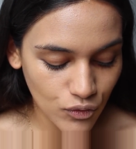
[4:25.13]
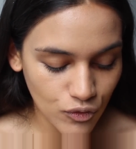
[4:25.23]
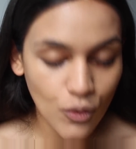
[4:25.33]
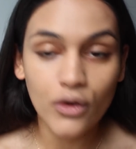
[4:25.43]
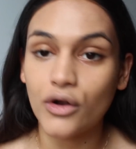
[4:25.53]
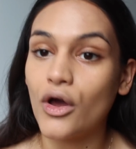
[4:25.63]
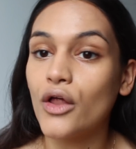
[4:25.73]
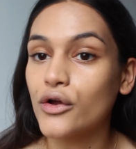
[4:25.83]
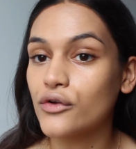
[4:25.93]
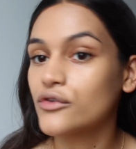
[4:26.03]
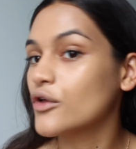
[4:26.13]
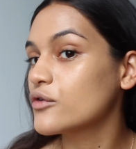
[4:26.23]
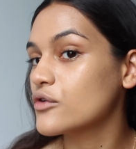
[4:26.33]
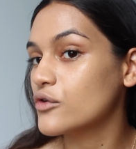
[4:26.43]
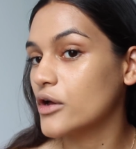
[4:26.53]
$200,
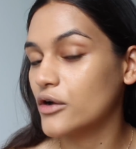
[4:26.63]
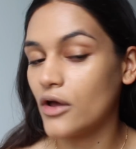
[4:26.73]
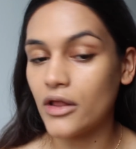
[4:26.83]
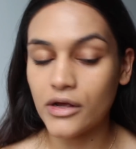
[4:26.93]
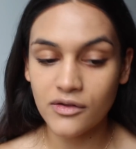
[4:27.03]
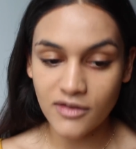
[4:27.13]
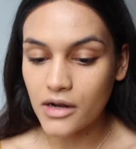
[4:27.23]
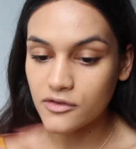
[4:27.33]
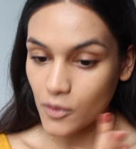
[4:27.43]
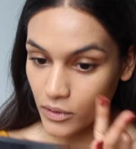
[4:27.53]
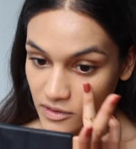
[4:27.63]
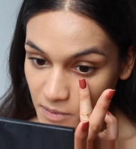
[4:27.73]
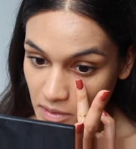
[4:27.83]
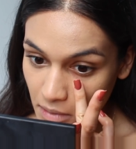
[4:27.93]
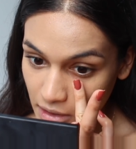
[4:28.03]
close to $300. I just don't want to
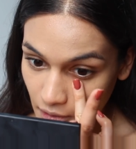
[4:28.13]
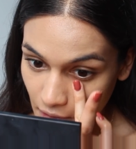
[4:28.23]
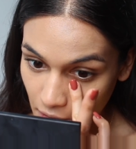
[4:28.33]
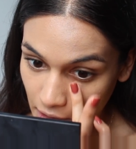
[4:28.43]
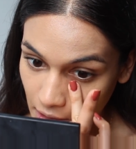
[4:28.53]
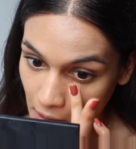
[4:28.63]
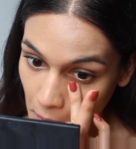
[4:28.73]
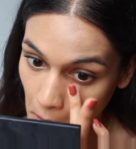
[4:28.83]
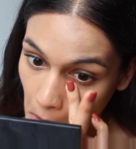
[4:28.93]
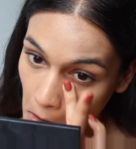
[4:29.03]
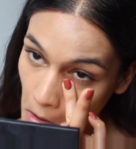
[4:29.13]
spend the money on that right now.